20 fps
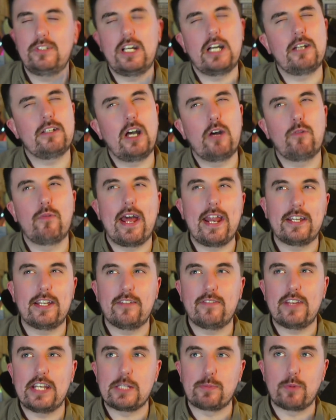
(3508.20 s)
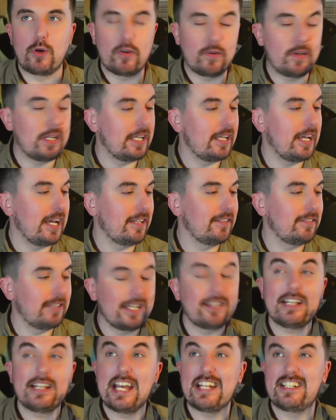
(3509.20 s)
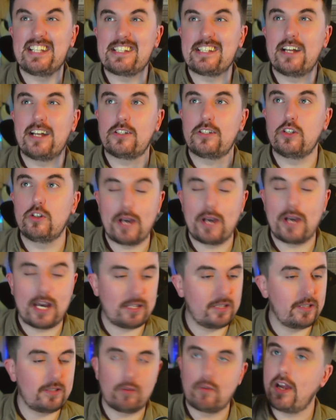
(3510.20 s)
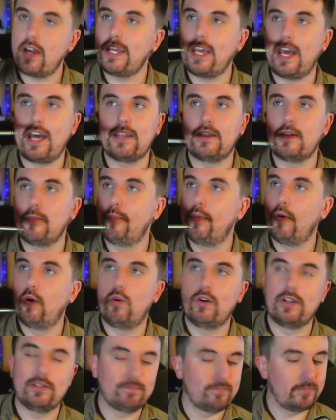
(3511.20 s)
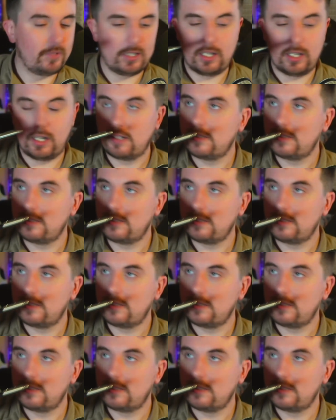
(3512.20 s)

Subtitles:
not relative ease, but it's not too bad. The right hand, the bowing. Oh,